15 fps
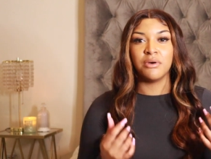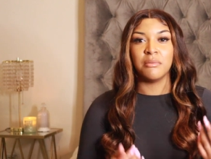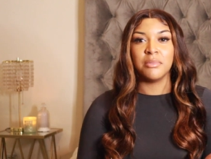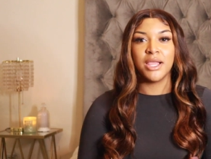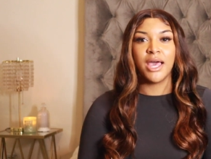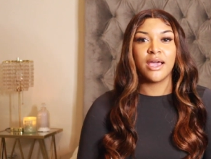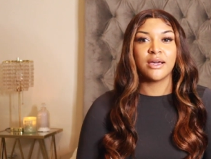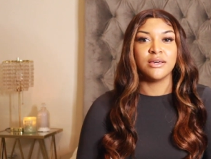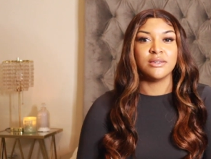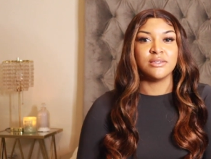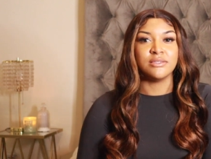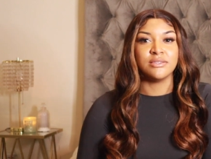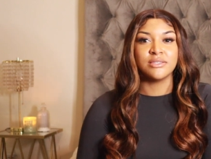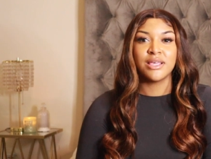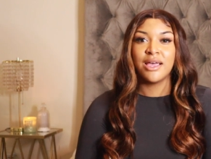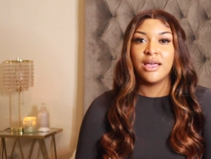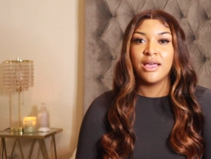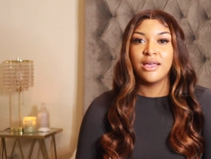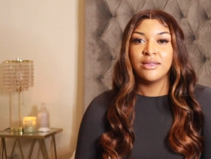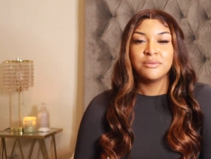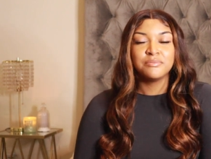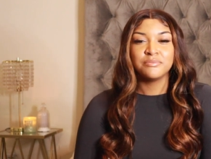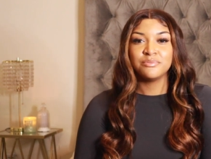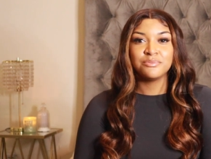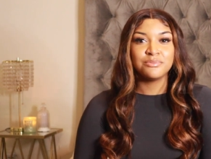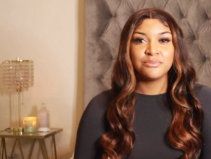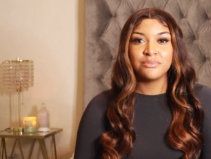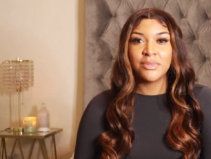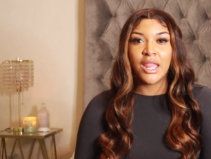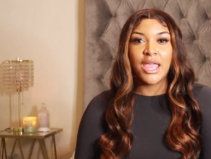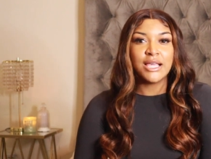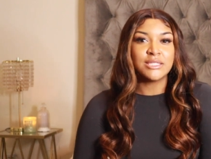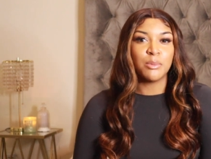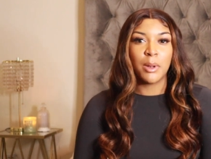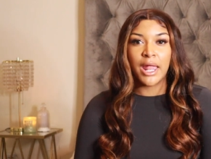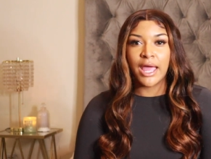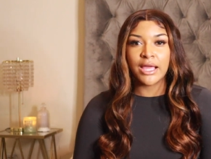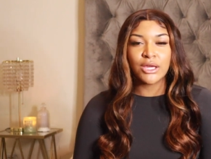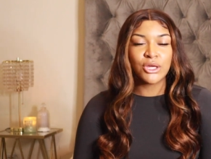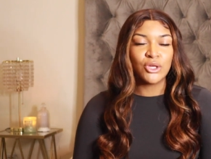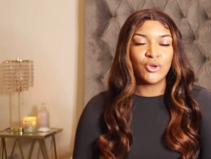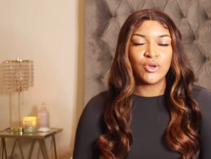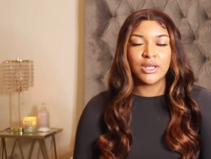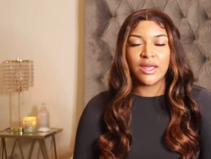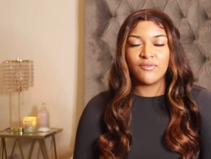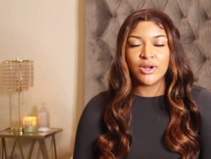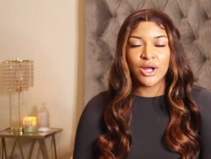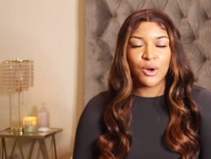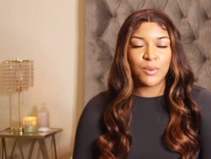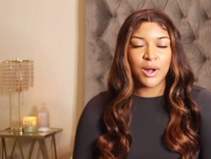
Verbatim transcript: with black because it's black you can never go